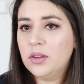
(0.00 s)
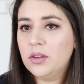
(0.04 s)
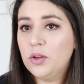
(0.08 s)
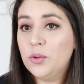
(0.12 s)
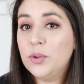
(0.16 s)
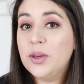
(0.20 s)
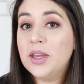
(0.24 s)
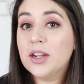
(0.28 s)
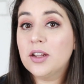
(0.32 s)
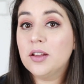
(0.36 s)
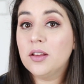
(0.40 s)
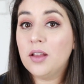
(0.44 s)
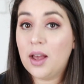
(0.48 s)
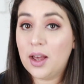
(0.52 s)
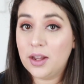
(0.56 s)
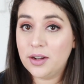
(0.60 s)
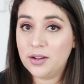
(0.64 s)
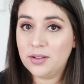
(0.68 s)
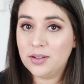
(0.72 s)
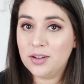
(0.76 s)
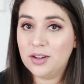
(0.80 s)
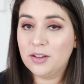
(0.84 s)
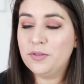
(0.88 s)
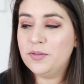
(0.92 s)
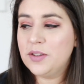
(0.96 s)
you get a lot
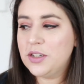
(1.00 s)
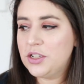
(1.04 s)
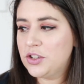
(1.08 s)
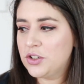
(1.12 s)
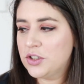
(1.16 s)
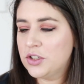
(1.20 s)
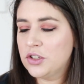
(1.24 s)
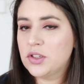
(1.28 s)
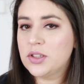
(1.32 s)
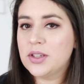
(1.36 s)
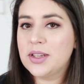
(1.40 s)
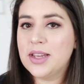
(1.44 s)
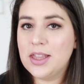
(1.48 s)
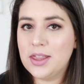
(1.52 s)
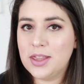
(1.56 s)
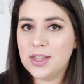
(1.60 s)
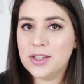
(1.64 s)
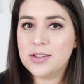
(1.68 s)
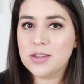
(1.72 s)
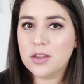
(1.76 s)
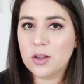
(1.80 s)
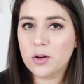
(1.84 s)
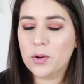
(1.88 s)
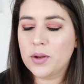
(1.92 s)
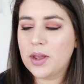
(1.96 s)
of features in
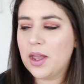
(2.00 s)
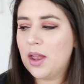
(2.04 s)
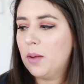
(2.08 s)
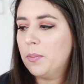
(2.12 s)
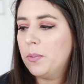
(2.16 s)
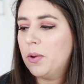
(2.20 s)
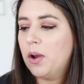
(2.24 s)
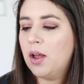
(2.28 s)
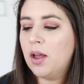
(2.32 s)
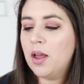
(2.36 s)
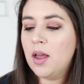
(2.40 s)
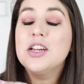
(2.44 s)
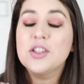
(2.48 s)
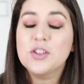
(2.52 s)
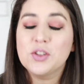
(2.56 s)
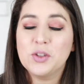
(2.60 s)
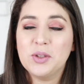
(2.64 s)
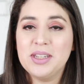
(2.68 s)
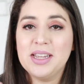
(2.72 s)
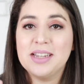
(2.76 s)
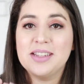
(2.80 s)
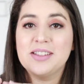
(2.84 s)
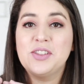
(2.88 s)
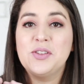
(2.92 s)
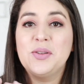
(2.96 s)
this little camera. So
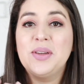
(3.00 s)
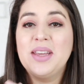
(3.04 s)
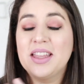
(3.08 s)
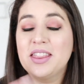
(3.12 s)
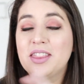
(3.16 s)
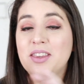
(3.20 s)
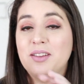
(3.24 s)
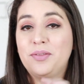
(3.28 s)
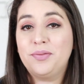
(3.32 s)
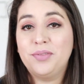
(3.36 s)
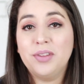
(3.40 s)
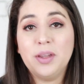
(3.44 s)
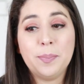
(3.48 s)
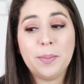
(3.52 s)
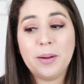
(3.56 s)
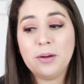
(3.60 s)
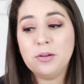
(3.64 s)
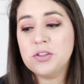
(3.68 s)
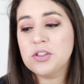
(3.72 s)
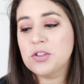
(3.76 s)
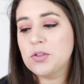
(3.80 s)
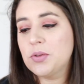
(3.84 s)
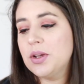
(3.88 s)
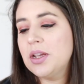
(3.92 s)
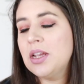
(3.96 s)
yes, you get the flip
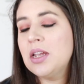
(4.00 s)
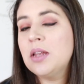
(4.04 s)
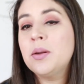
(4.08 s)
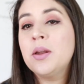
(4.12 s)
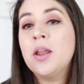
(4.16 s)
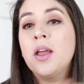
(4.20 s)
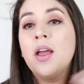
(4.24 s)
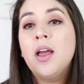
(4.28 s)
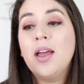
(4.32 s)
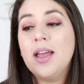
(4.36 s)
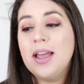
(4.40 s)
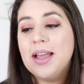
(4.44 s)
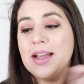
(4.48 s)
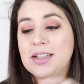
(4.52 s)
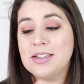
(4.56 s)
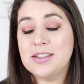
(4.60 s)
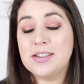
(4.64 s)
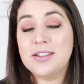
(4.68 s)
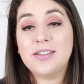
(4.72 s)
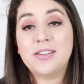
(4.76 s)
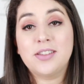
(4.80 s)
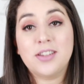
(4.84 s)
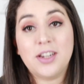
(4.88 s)
out screen, it's